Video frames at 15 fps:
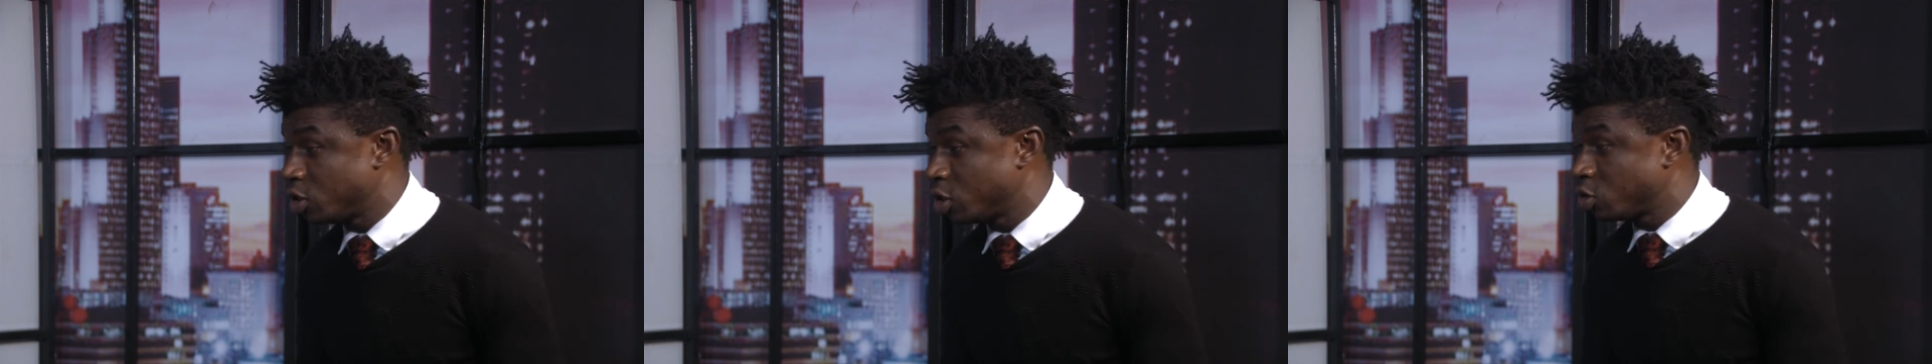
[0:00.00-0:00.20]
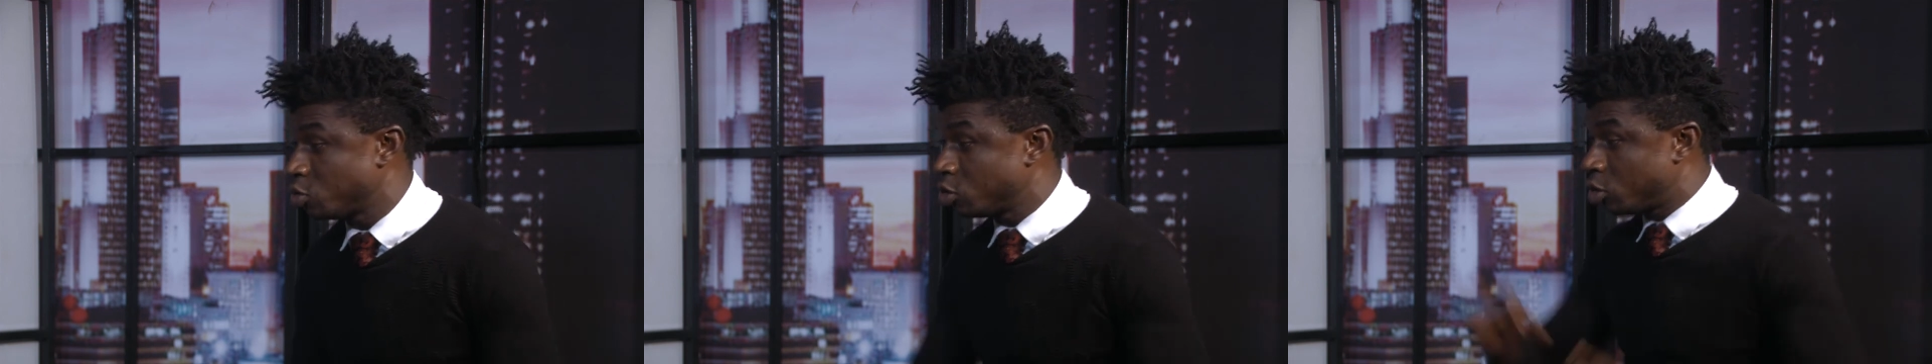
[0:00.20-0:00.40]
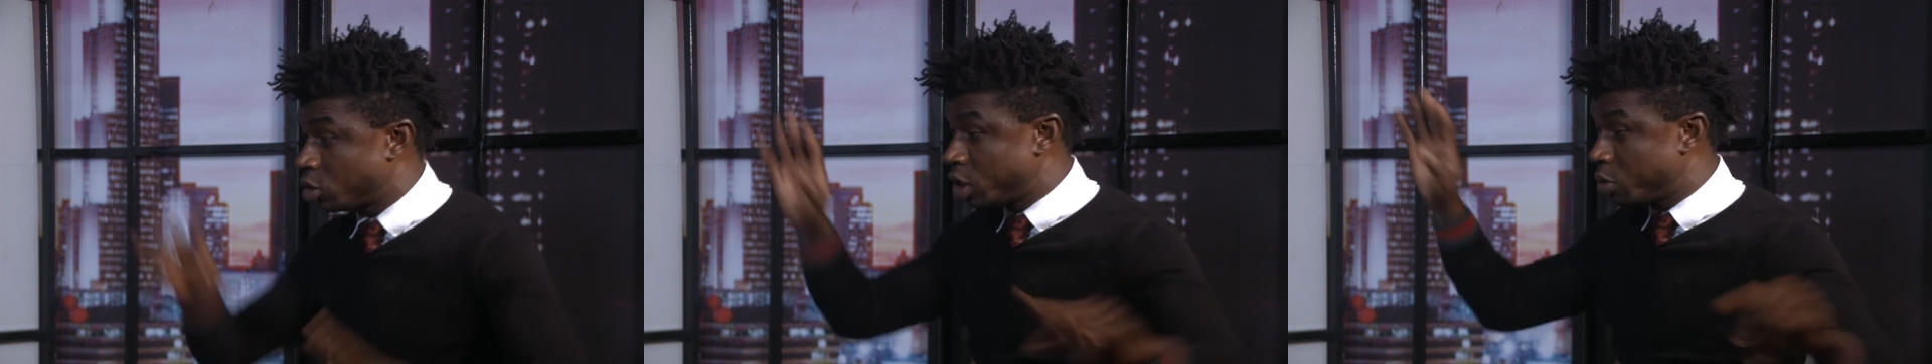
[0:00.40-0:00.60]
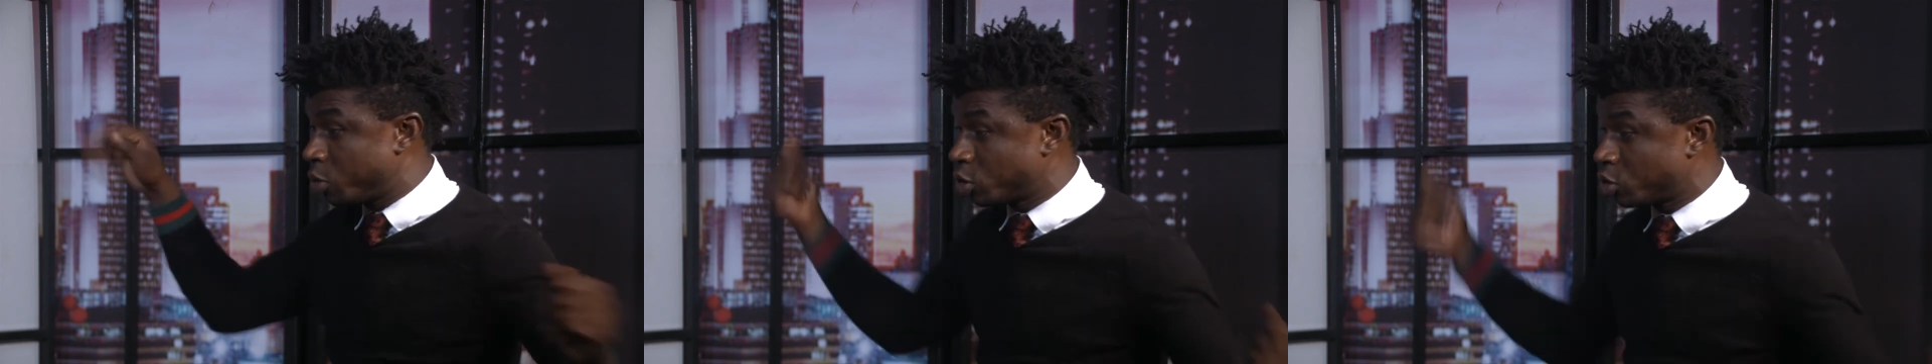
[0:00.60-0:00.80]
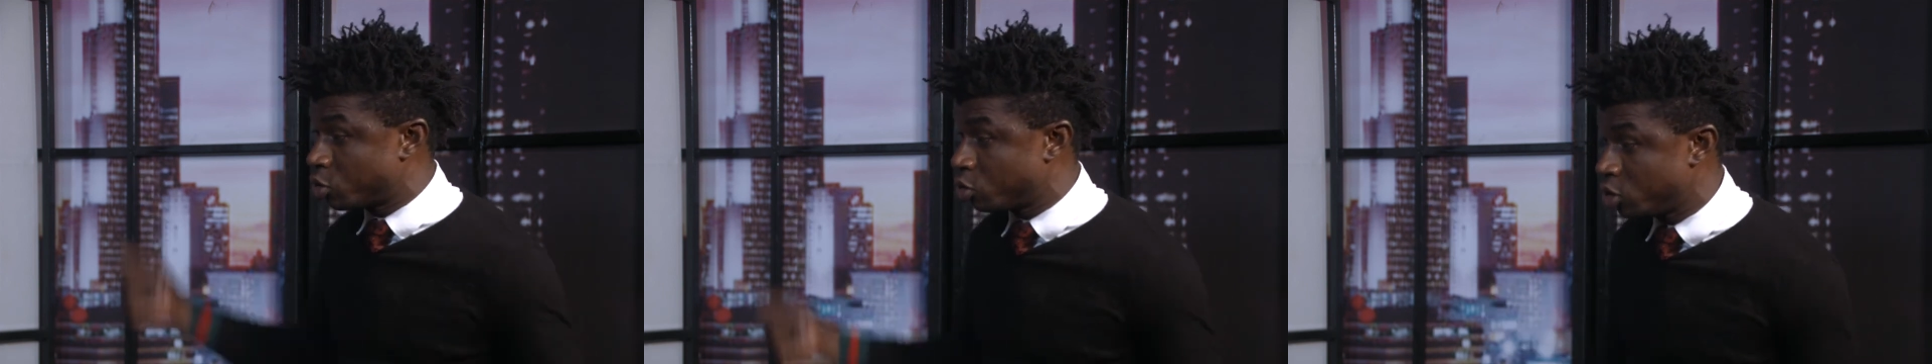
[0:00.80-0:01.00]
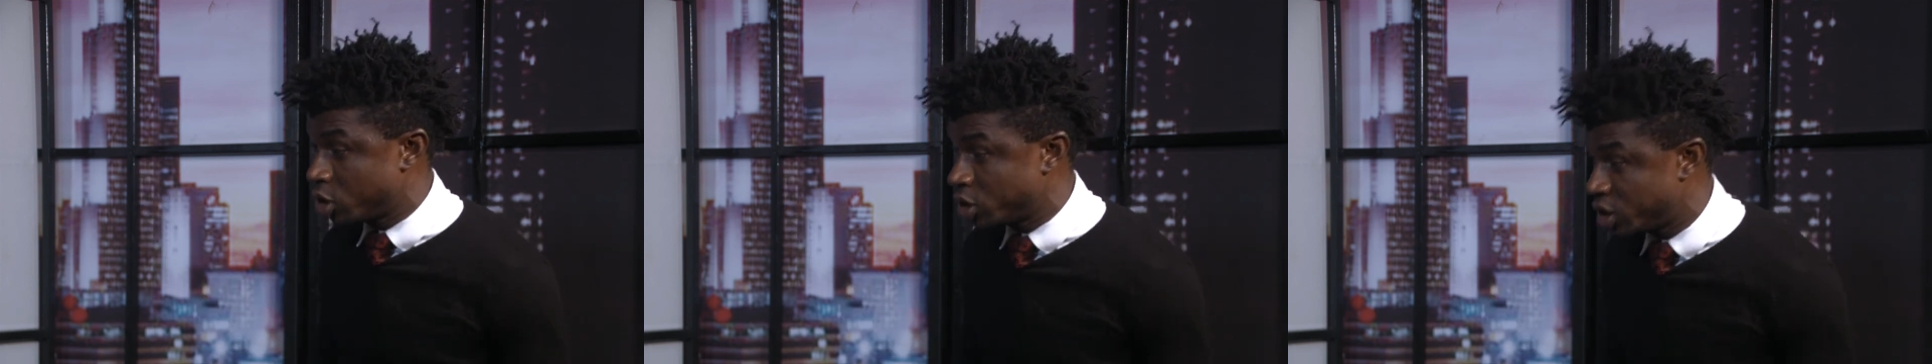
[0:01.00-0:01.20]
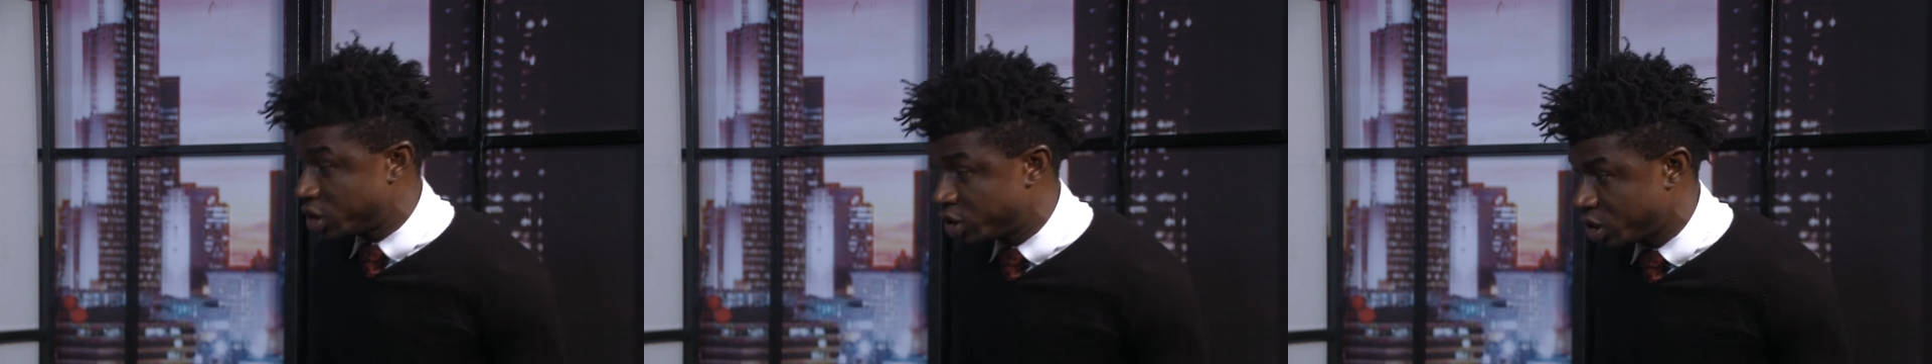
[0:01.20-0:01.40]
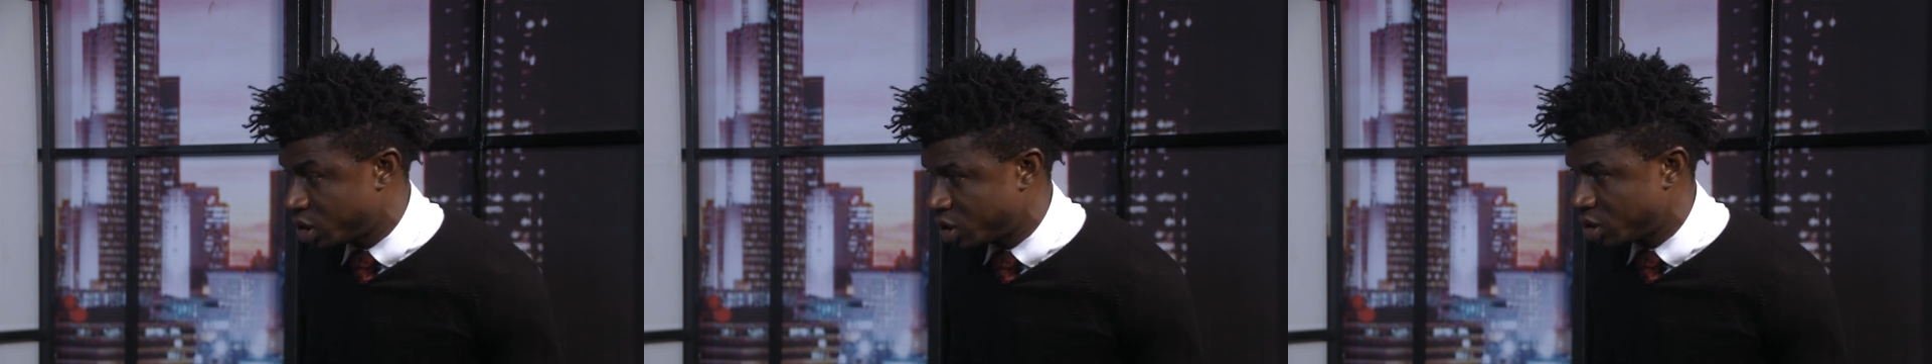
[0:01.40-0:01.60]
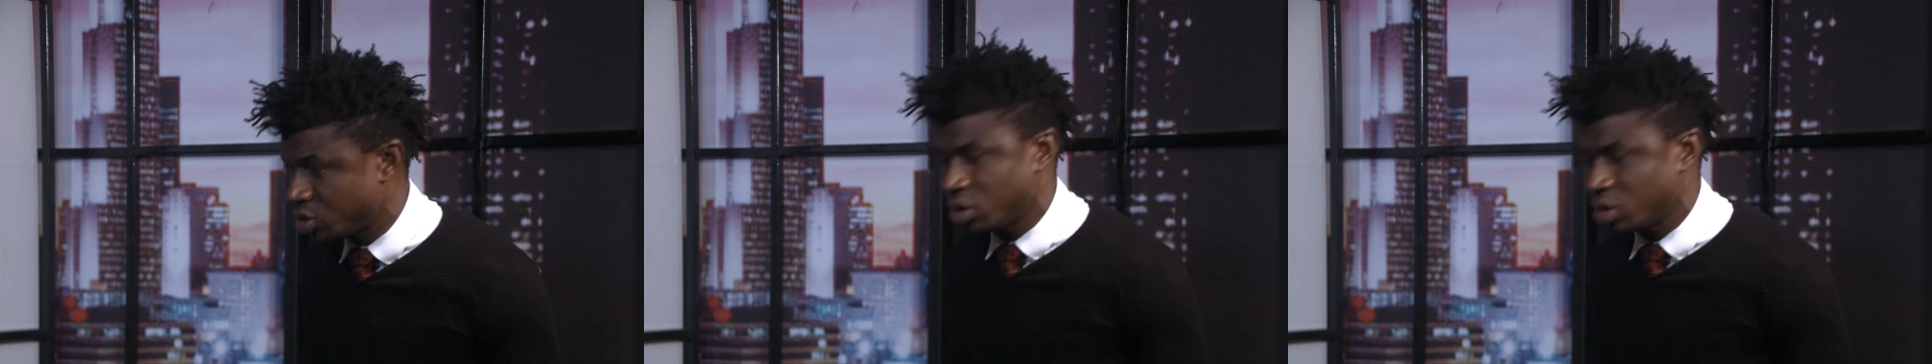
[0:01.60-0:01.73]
just want your neighbor to know you're eating chicken.